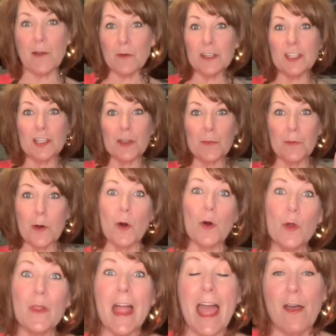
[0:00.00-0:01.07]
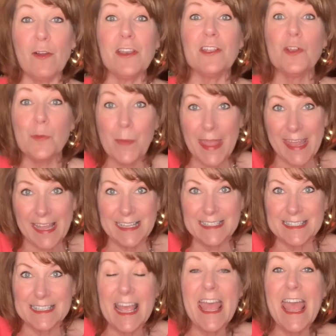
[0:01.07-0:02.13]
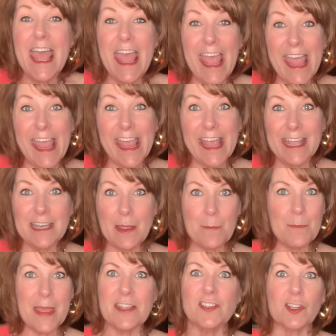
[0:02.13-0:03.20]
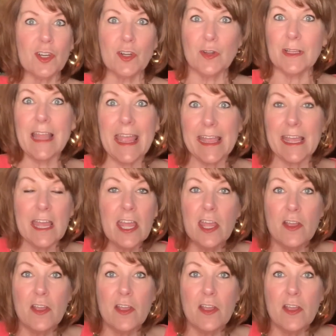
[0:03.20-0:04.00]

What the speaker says: I want you to pull out your pants and measure, like,